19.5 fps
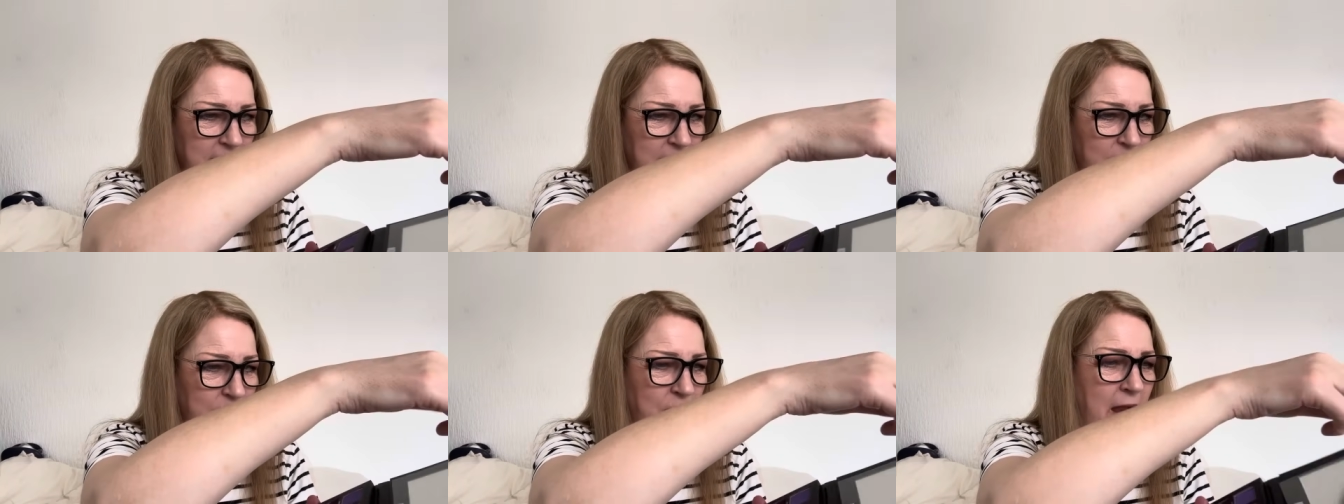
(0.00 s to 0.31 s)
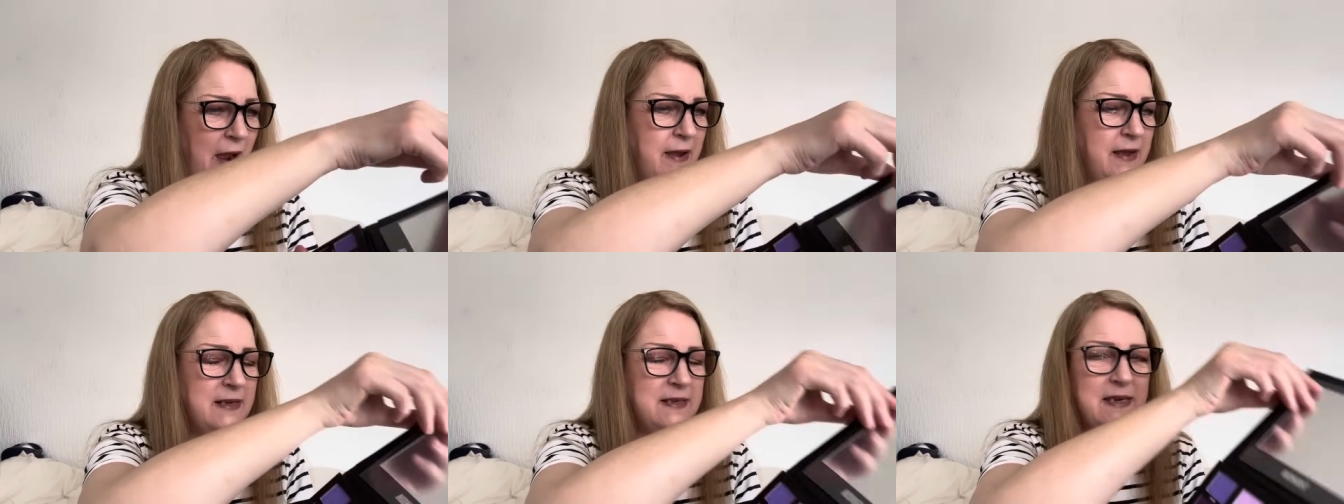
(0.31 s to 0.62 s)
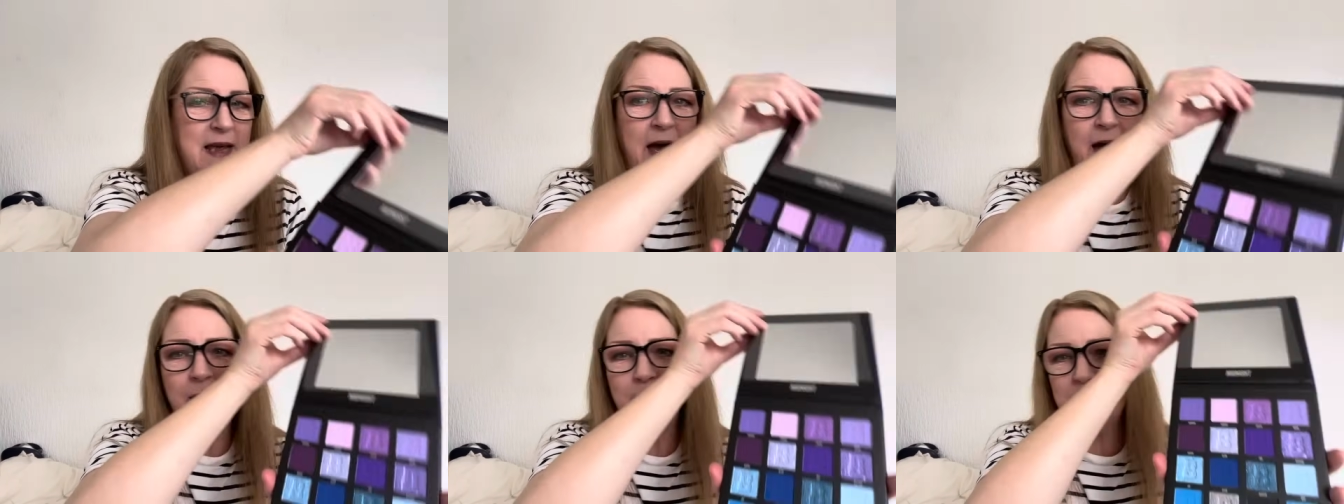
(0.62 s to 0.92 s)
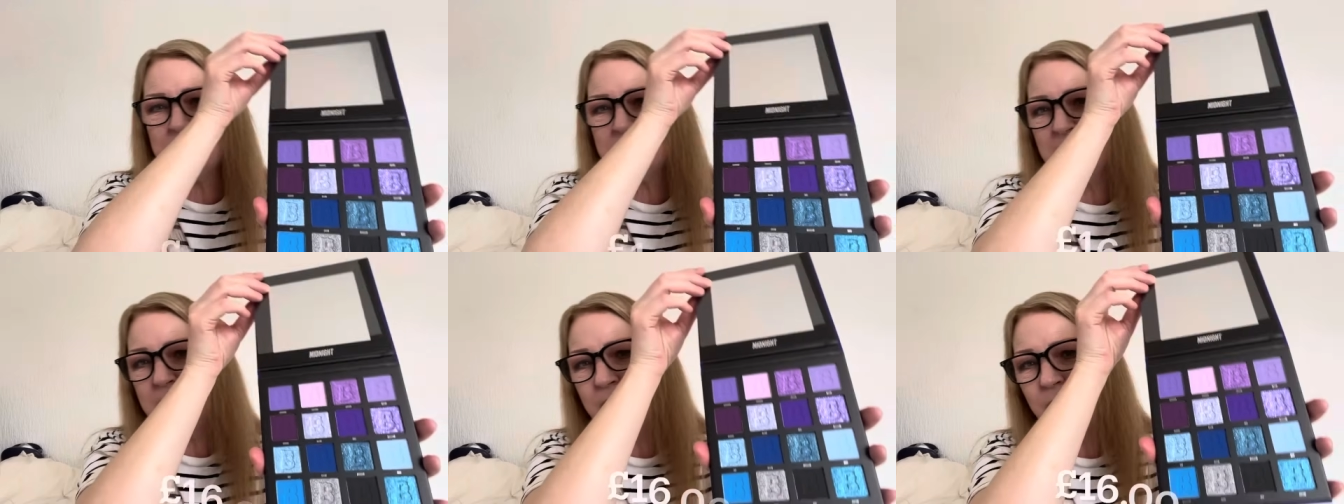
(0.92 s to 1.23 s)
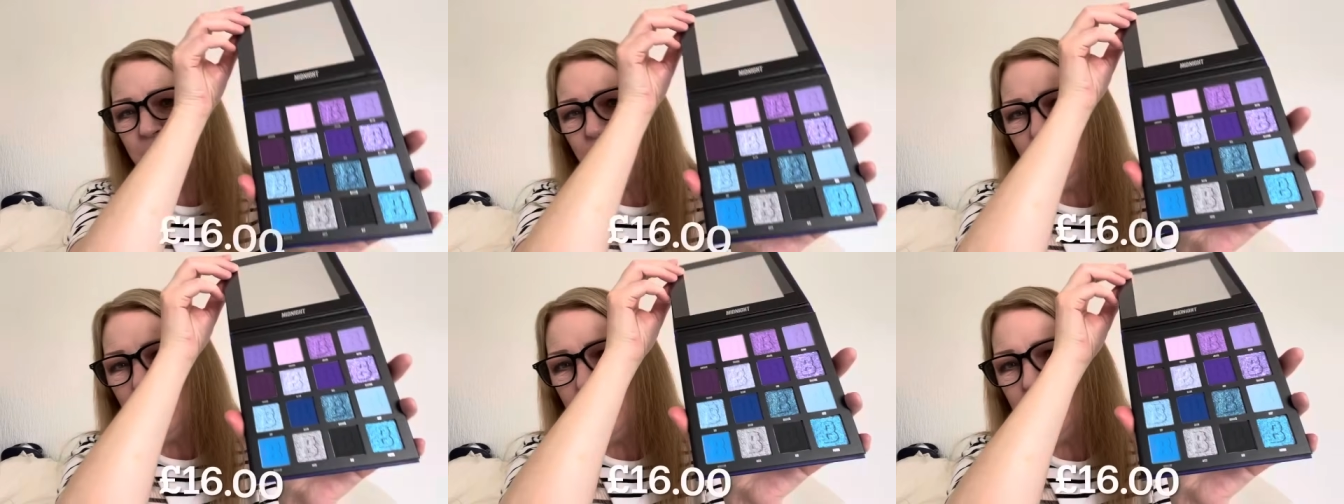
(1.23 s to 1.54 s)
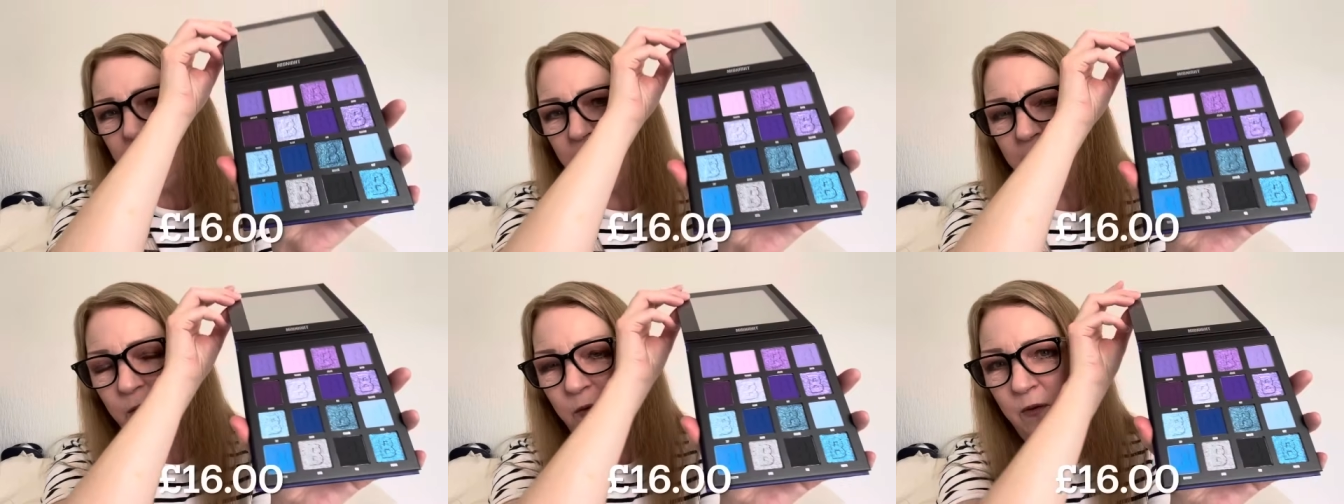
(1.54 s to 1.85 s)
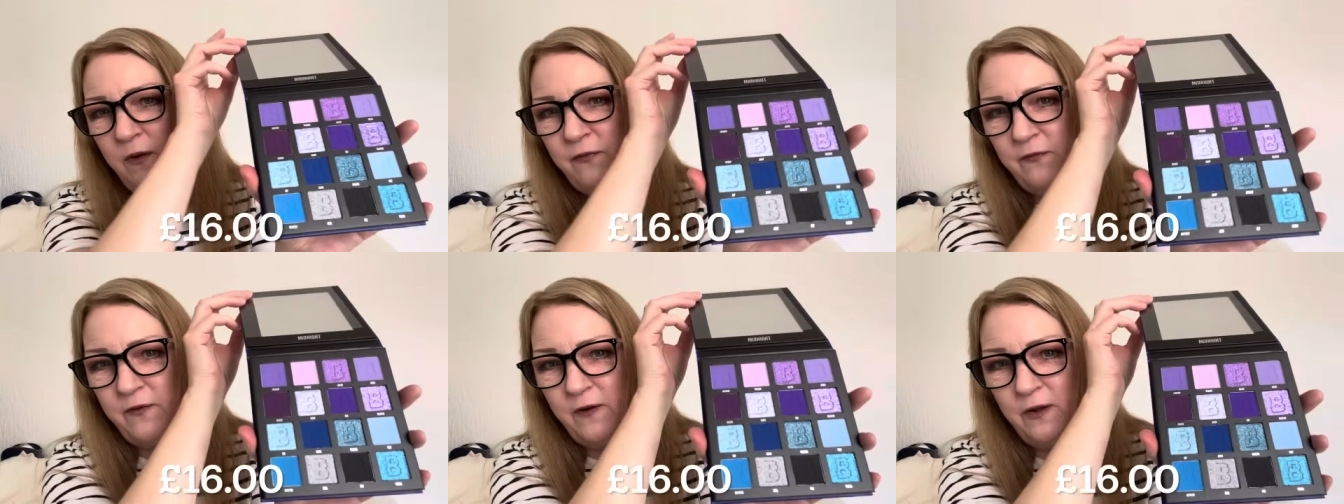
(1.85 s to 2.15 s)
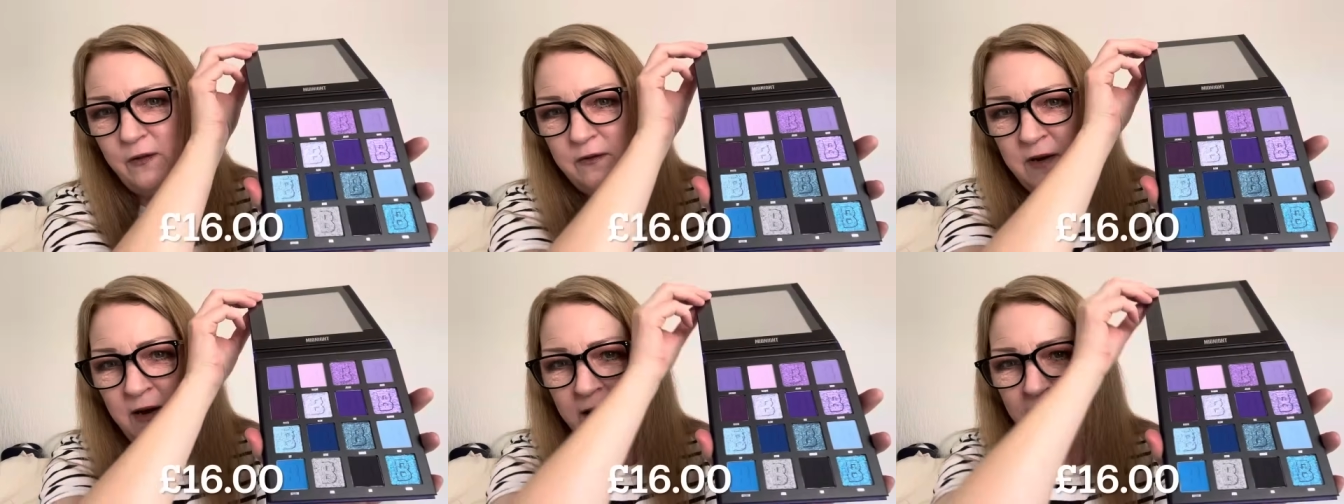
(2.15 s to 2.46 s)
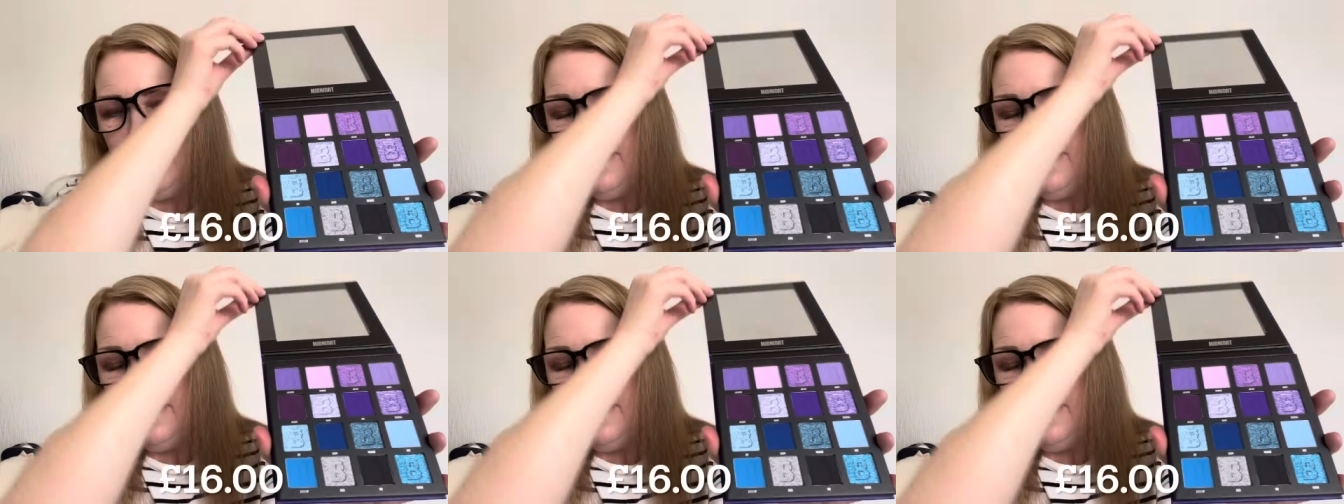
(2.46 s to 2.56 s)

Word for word: Right, it's absolutely beautiful.